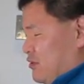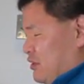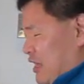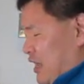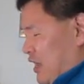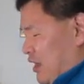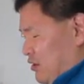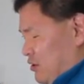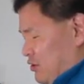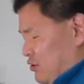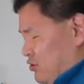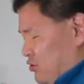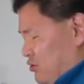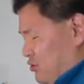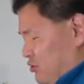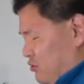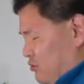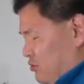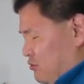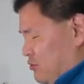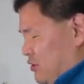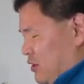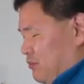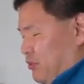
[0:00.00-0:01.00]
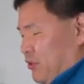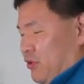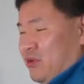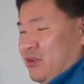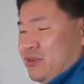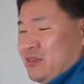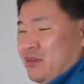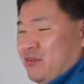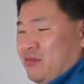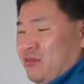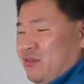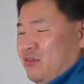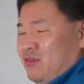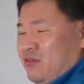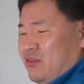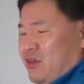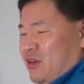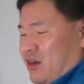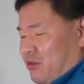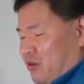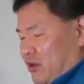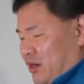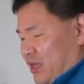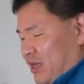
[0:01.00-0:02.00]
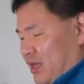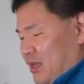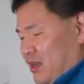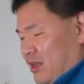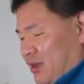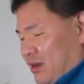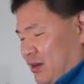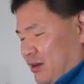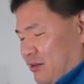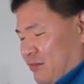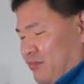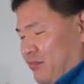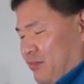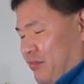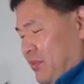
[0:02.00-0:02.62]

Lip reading: Now, the 2 components of gluten are already in here